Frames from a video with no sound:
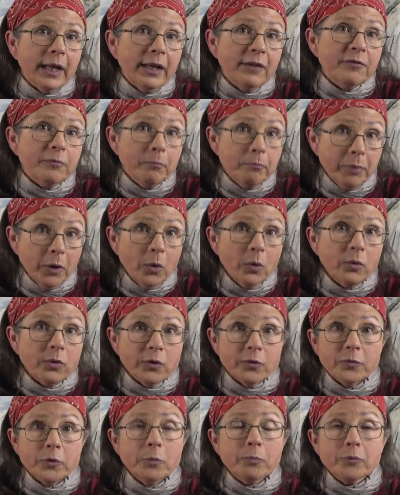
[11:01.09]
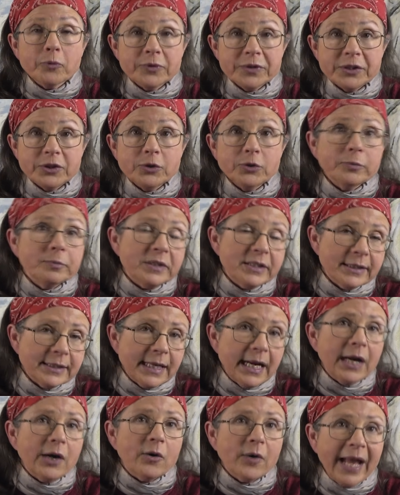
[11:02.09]
if both of the presumed
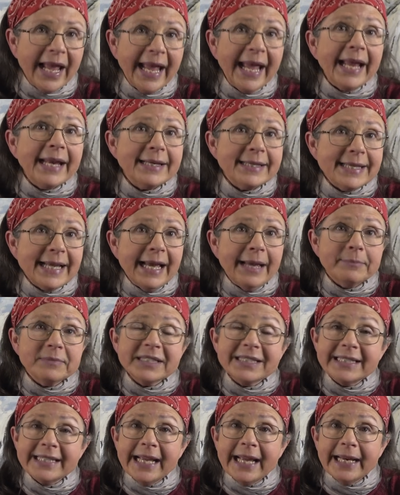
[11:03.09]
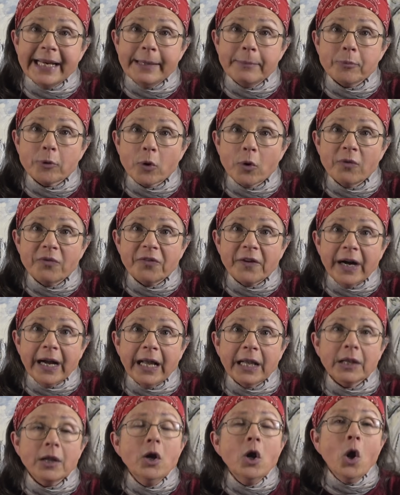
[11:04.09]
sire and dam's DNA
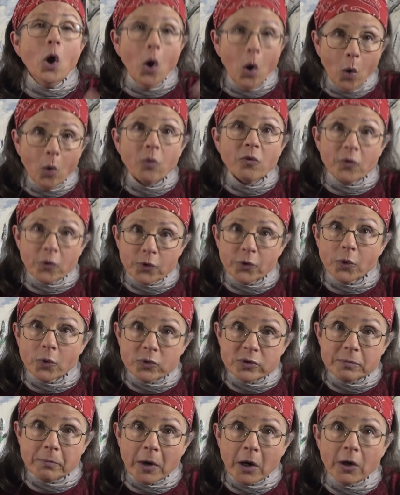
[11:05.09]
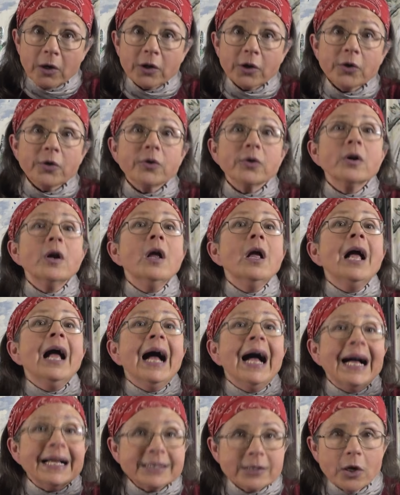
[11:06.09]
profile over those marker
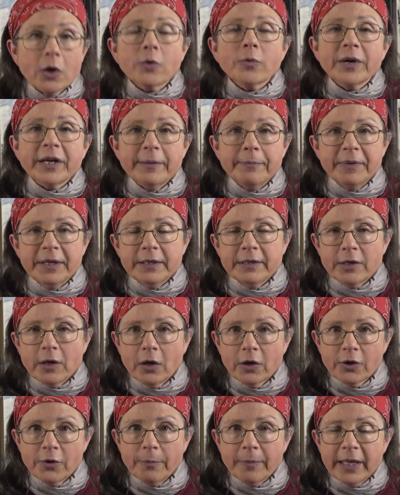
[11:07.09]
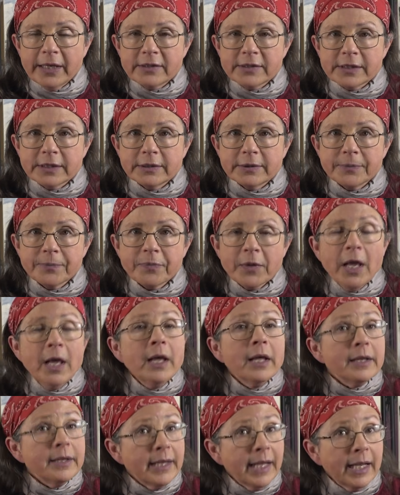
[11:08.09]
has already been documented.
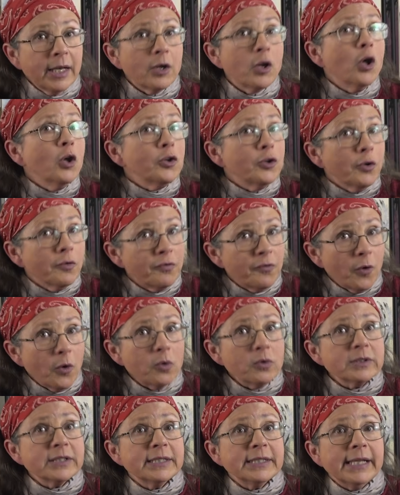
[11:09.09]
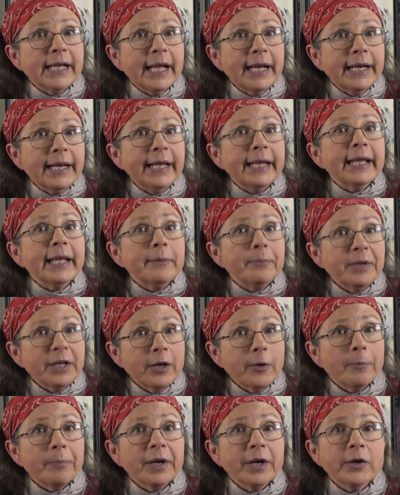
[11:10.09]
Then the foal's DNA can be
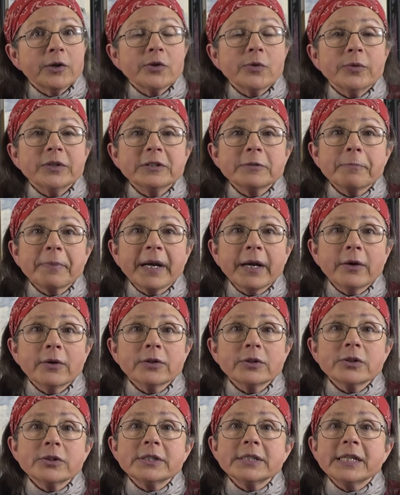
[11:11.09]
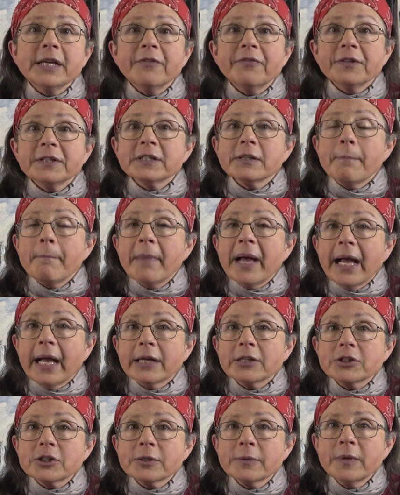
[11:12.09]
compared to its parent to see if it's a
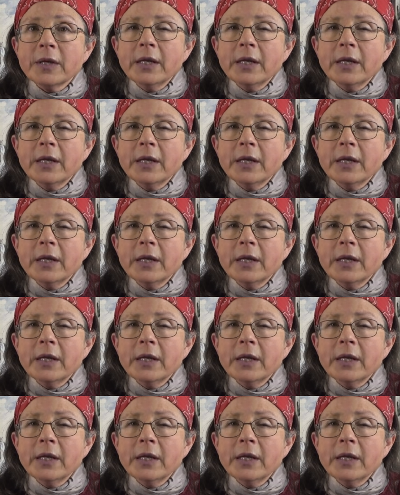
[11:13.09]
match.